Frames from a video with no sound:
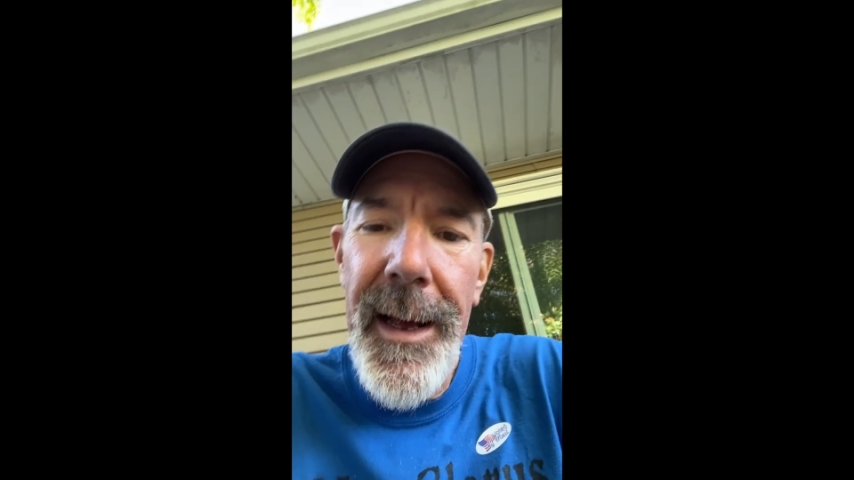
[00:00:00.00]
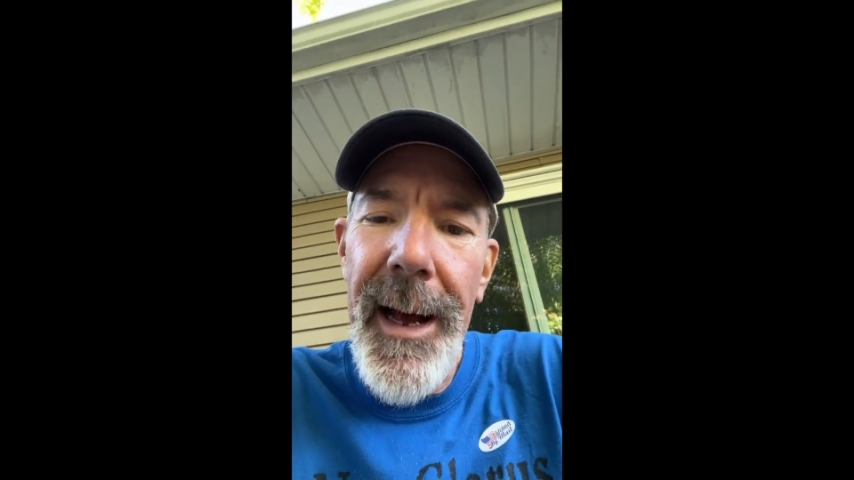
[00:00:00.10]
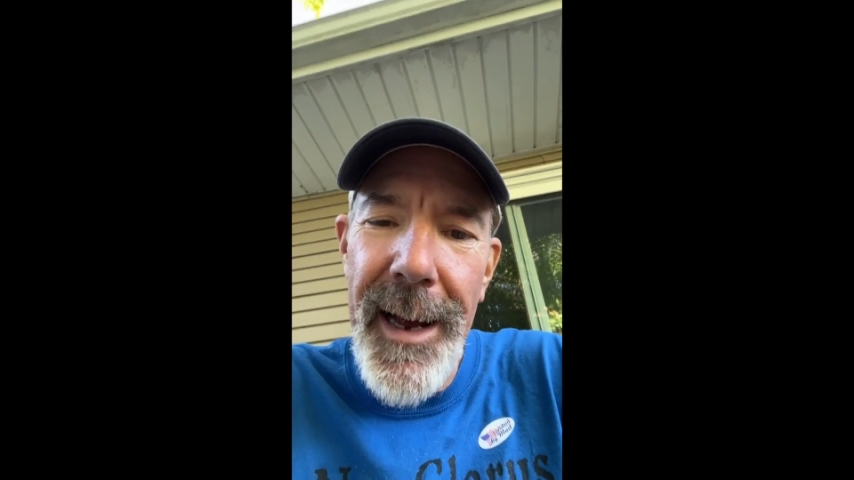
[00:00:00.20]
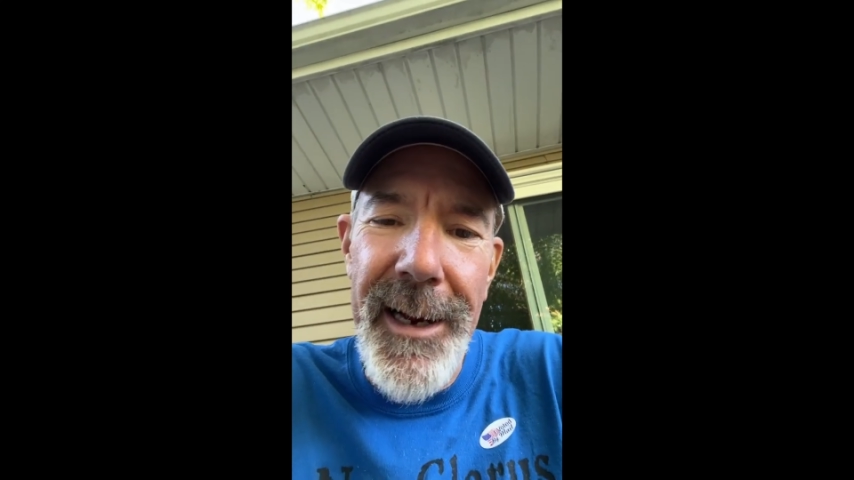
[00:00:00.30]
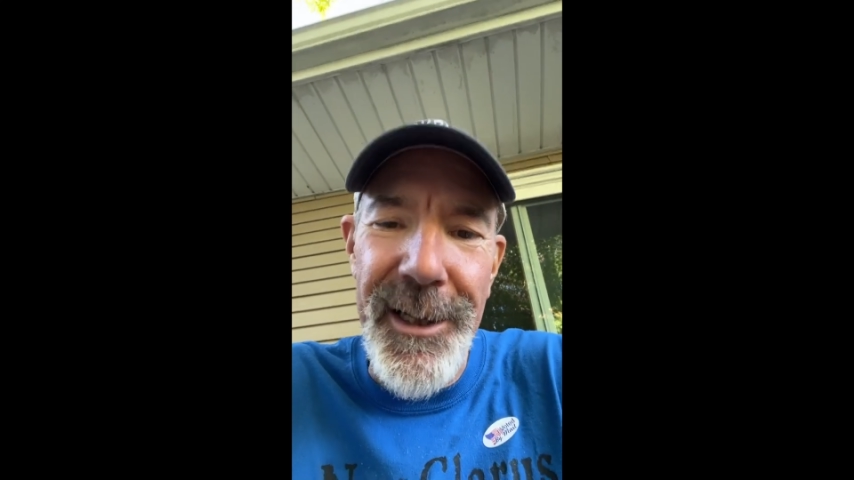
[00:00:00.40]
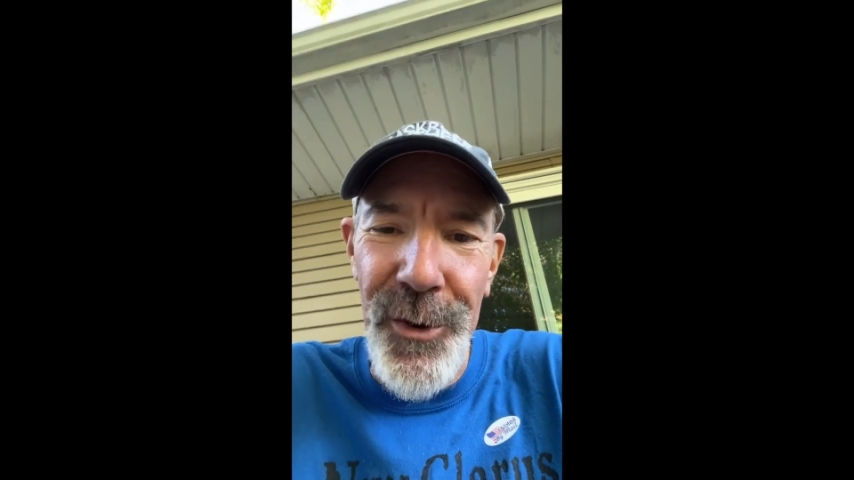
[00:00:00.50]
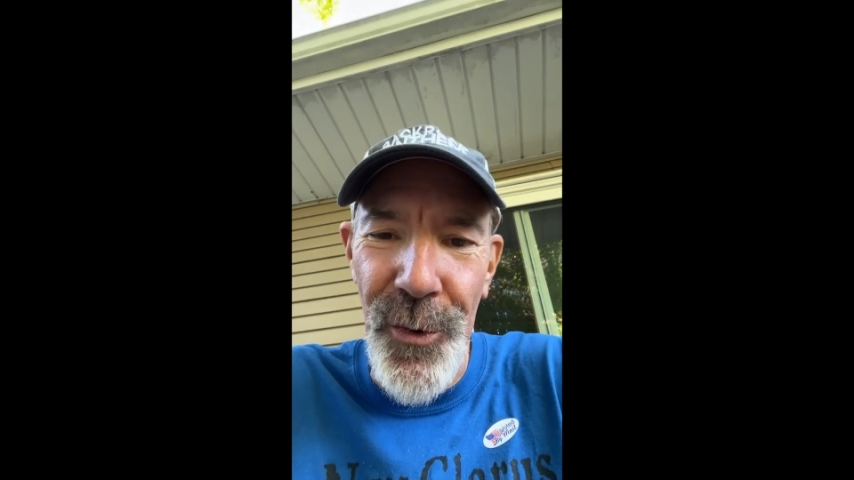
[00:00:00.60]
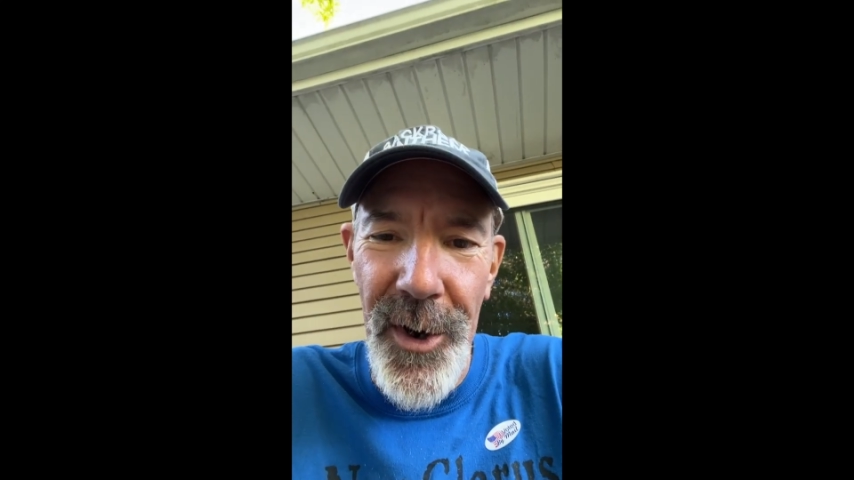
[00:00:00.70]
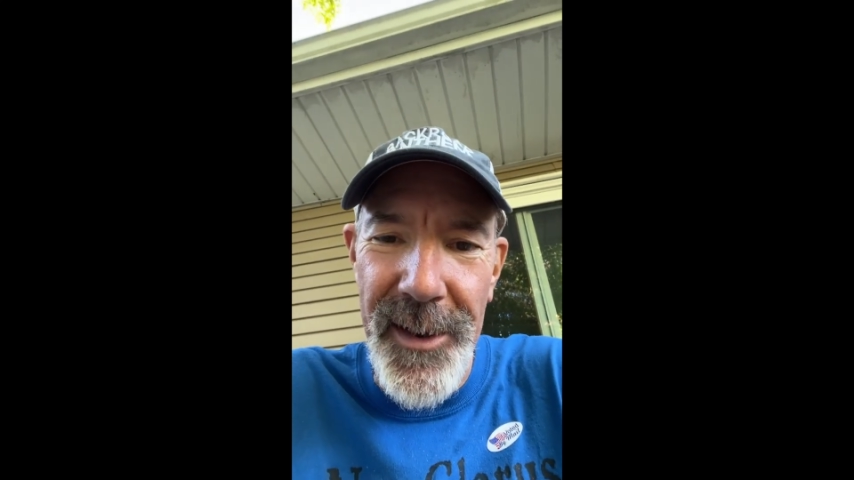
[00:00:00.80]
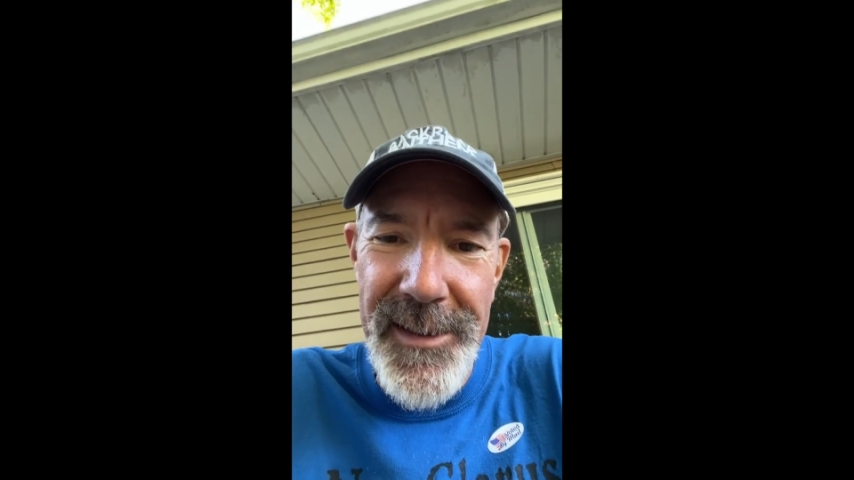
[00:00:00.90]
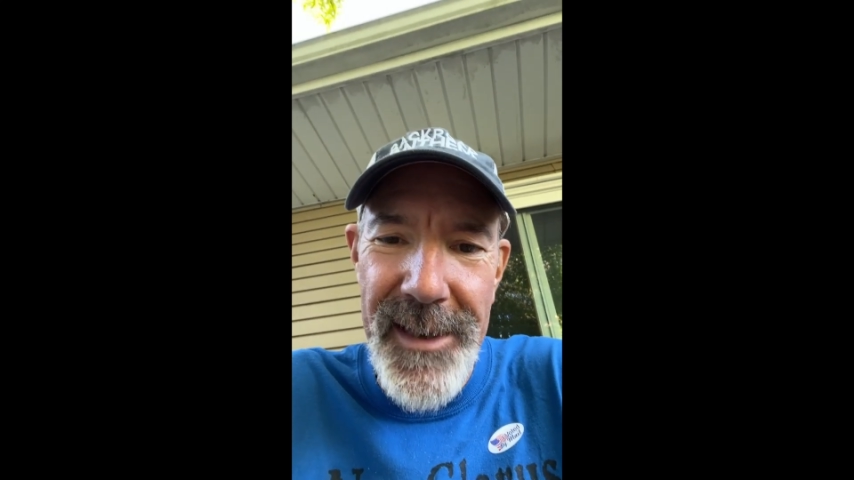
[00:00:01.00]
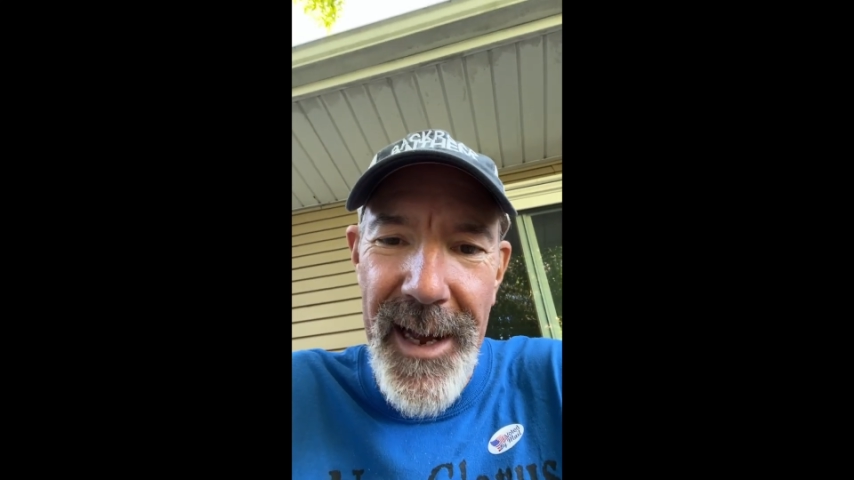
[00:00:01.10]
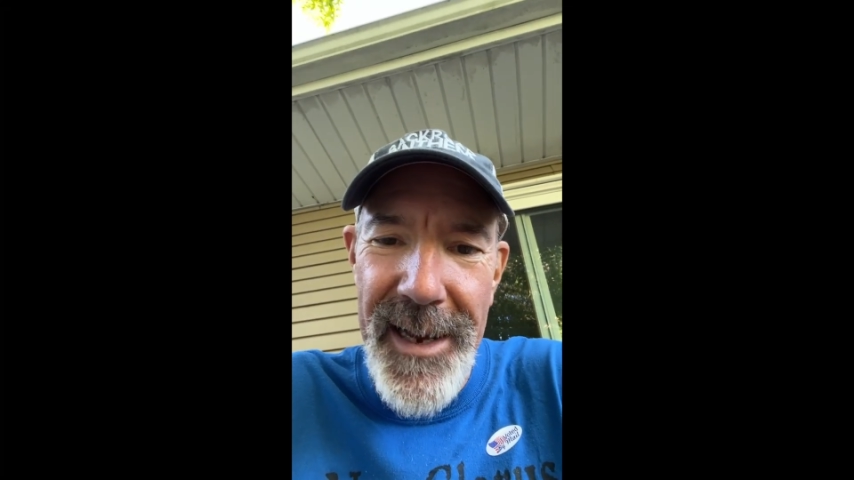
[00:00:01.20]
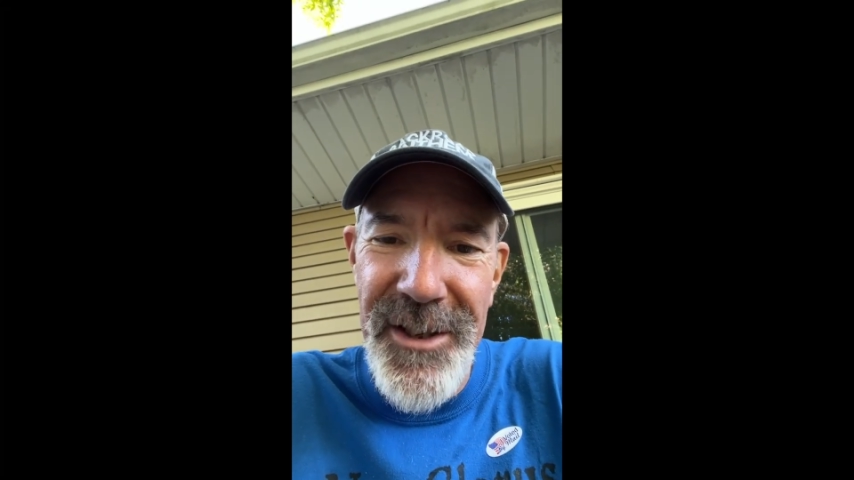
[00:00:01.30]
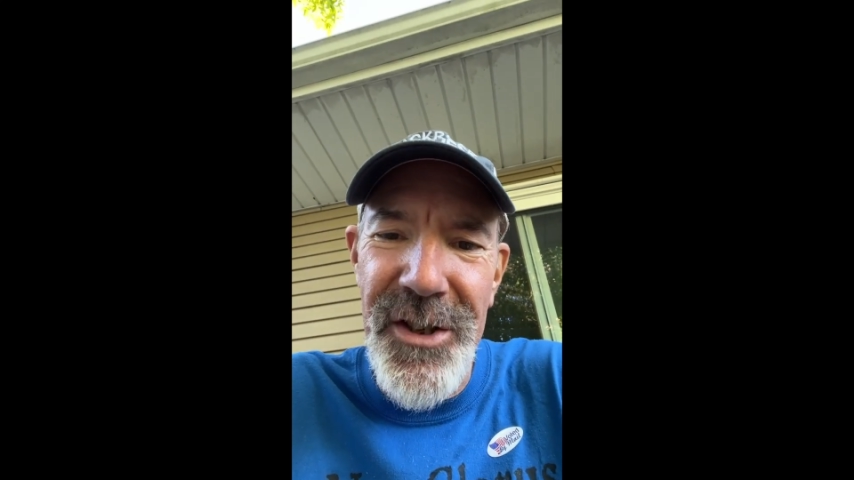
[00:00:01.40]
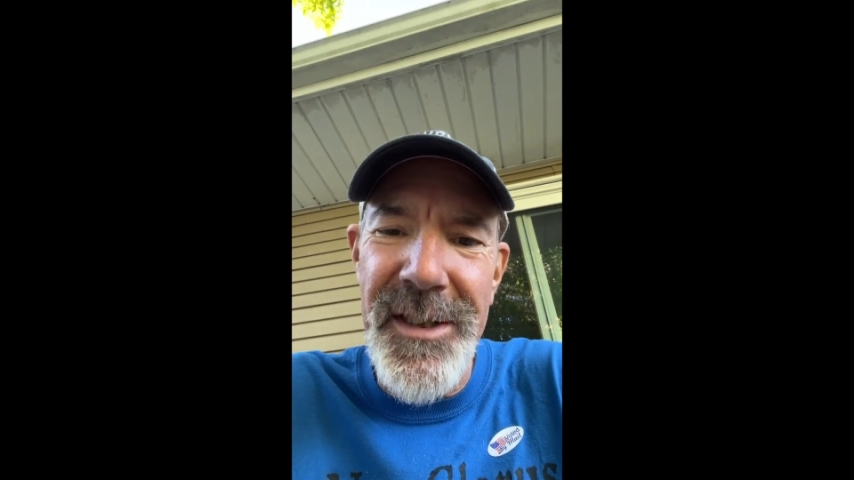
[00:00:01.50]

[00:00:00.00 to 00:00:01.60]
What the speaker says: I got the wrong size,